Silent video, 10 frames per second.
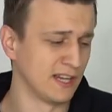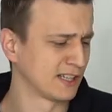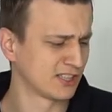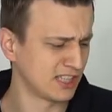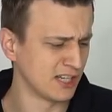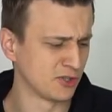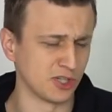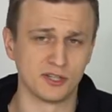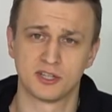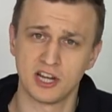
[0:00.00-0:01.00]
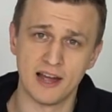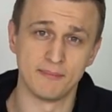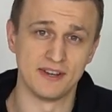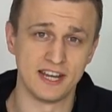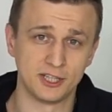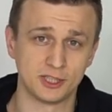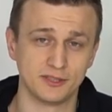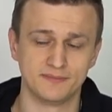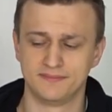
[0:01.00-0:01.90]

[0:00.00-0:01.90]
extension combination.